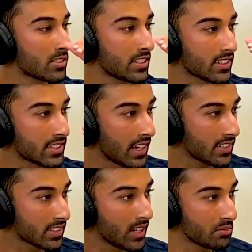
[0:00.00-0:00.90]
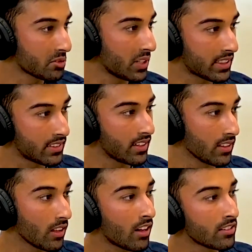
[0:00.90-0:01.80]
success comes with a
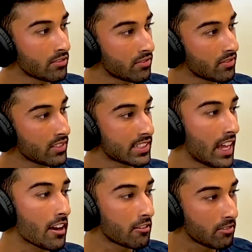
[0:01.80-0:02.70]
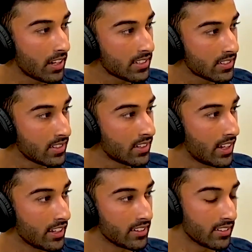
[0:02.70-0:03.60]
lot of sacrifice yeah.
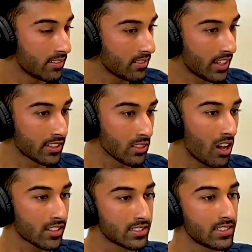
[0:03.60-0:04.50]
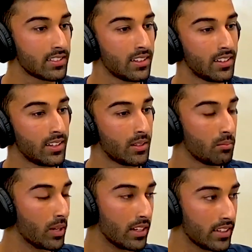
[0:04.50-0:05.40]
and like losses,
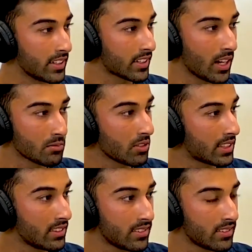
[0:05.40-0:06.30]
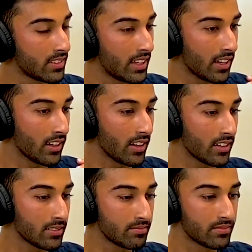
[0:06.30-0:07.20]
but it comes with uh
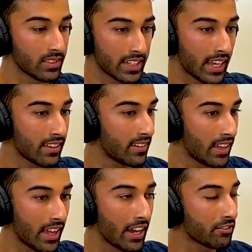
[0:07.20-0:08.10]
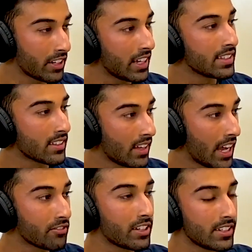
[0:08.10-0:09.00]
like every and
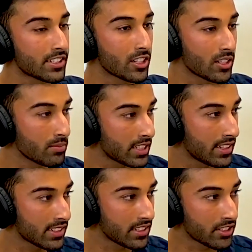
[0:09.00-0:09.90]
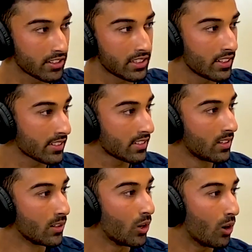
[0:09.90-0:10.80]
every circumstance that you're in there's
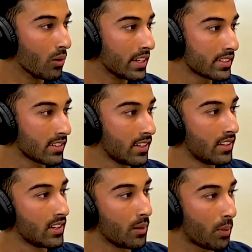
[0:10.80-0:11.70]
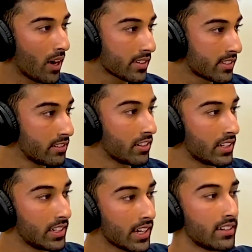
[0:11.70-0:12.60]
always a positive and a
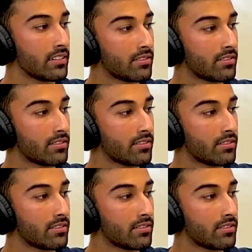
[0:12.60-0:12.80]
negative. And